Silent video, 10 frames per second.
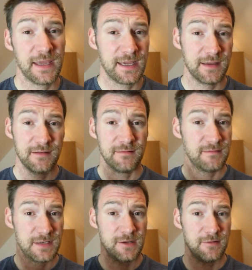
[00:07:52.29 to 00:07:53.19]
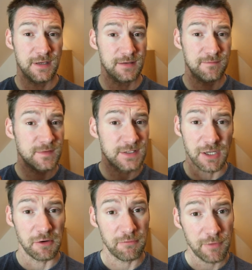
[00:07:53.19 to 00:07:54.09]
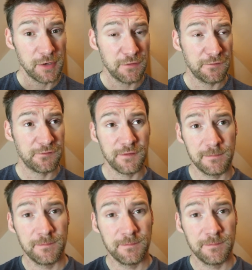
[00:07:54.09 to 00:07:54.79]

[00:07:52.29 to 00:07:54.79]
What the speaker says: They can do the solar roof,